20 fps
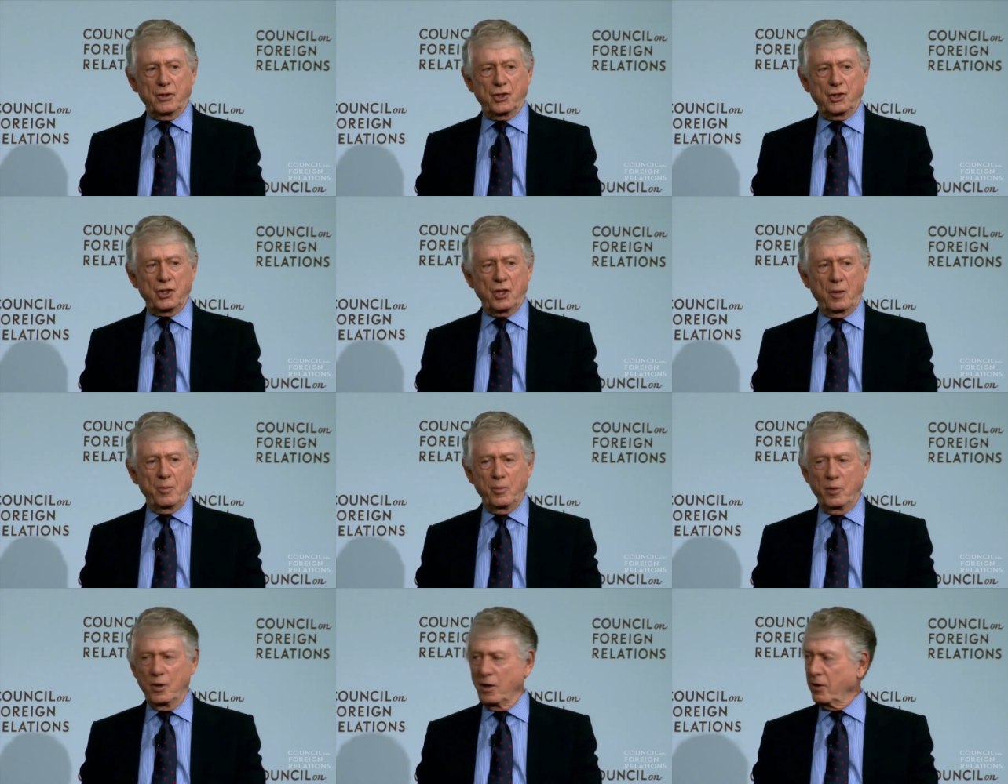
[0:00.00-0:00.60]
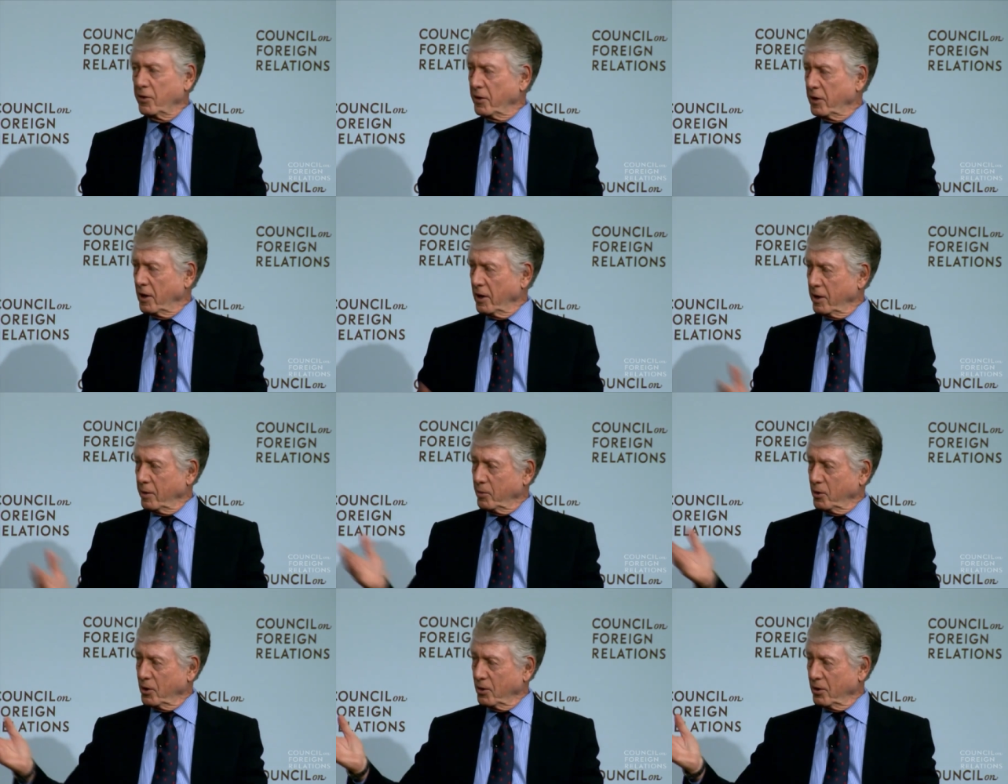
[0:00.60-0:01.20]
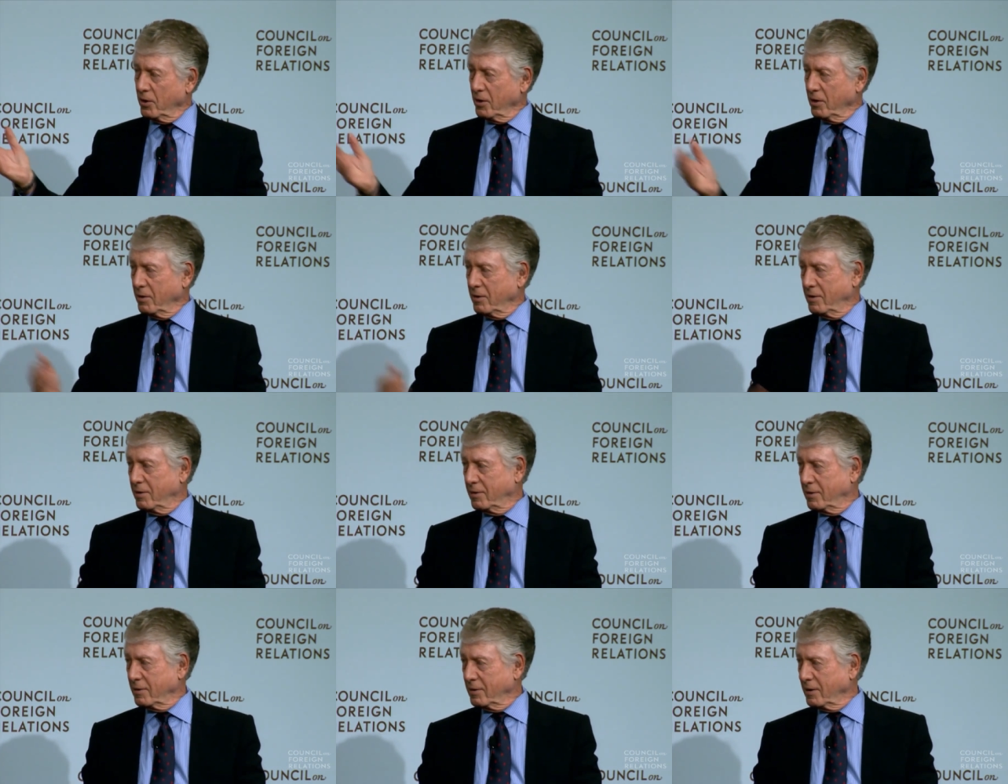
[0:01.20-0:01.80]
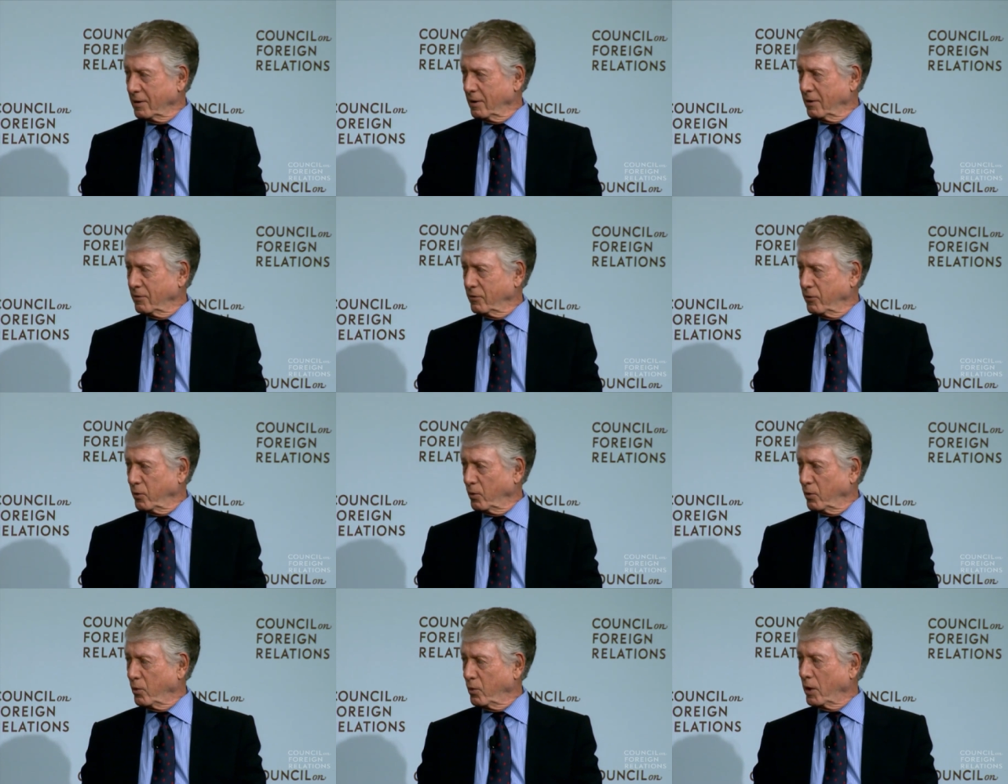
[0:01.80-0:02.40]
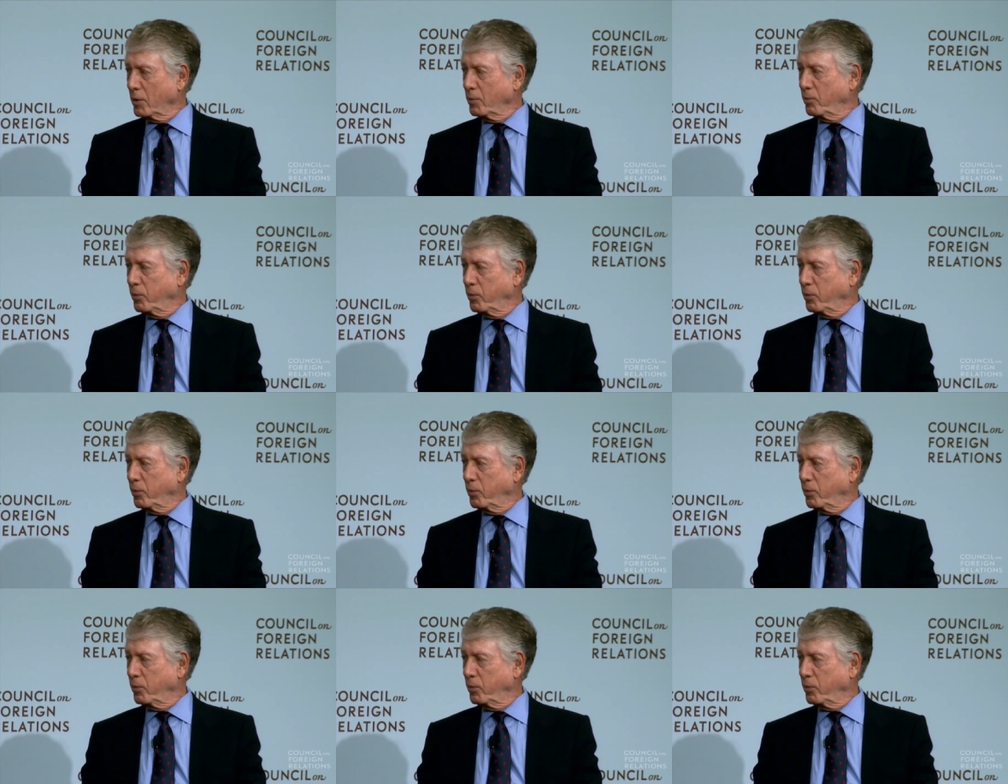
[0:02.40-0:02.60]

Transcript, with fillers: somewhere in the neighborhood 1.2